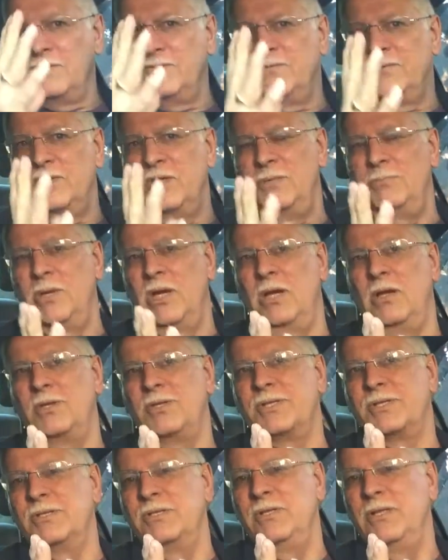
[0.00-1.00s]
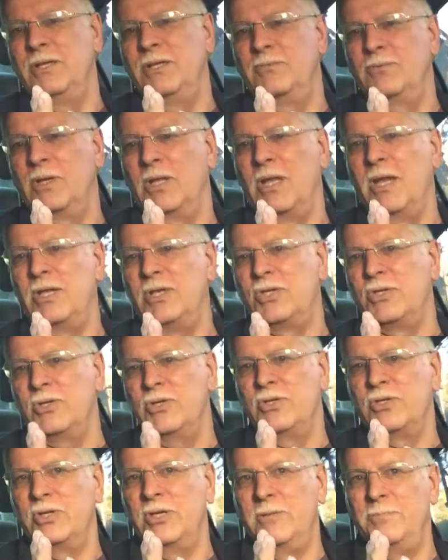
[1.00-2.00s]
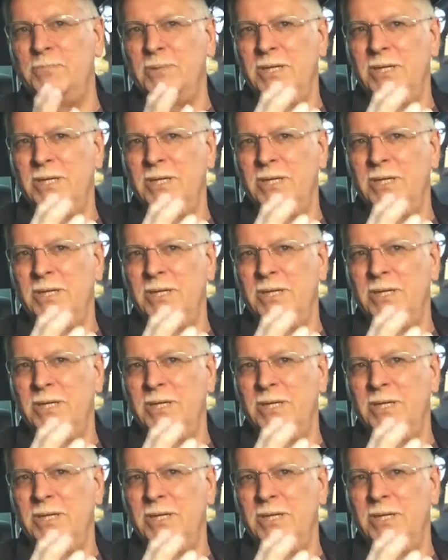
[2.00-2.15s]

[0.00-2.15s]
and female seen in relationship